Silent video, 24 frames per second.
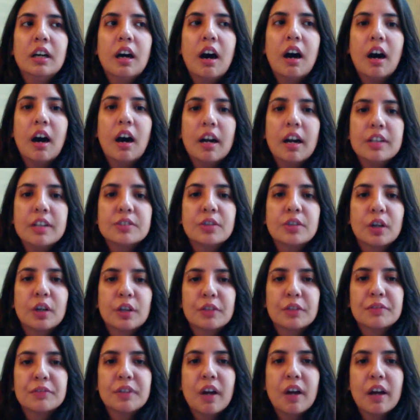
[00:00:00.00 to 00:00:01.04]
are sort
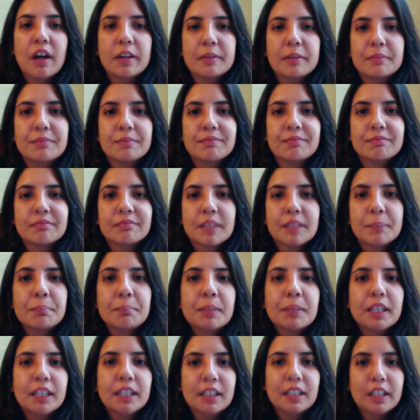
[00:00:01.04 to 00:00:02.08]
of not
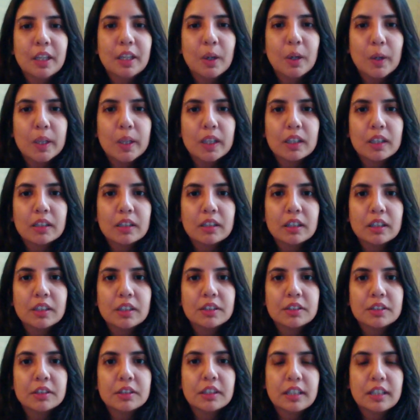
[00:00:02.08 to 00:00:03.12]
completely loyal
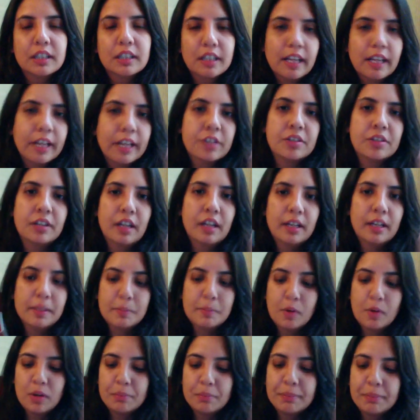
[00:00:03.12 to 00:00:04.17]
to the connection
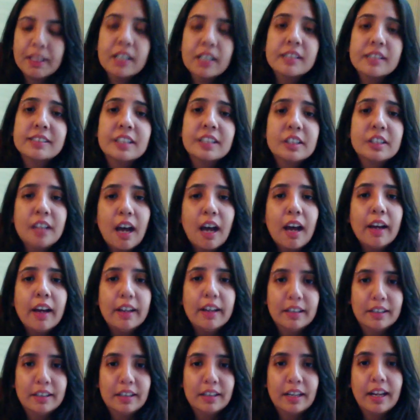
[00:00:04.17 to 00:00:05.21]
anymore because they're
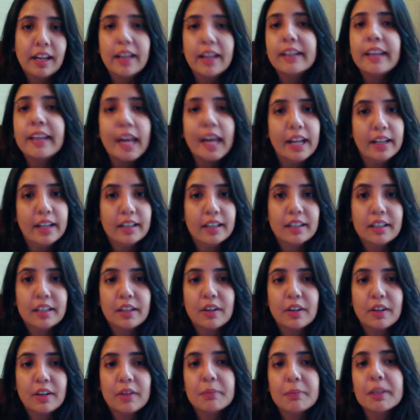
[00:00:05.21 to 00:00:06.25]
tired. And I get it, you
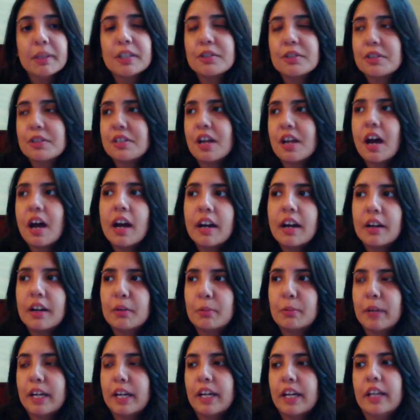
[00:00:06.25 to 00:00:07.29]
know, because you're tired
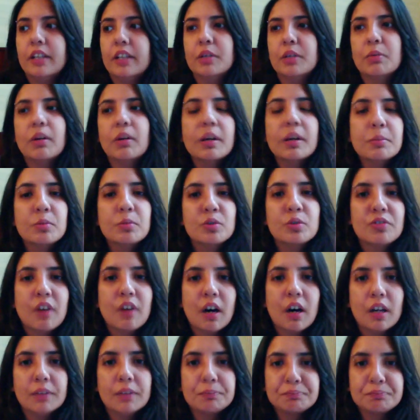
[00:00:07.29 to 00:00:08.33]
of waiting, you want to move
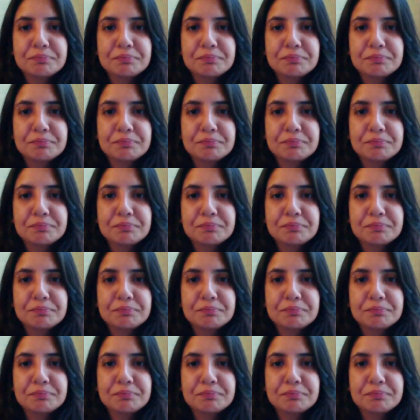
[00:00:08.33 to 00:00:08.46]
on.